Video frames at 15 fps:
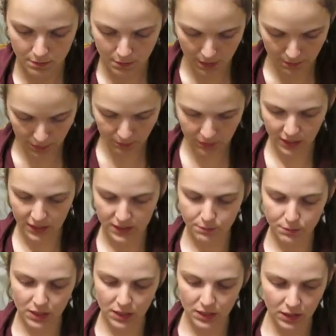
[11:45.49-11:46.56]
pepper plants
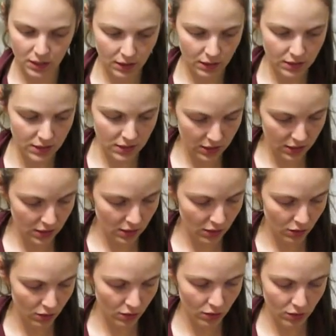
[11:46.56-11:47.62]
planted.
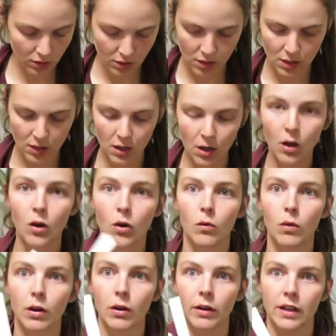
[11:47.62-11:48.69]

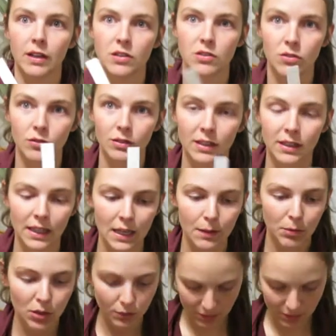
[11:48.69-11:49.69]
We're going to label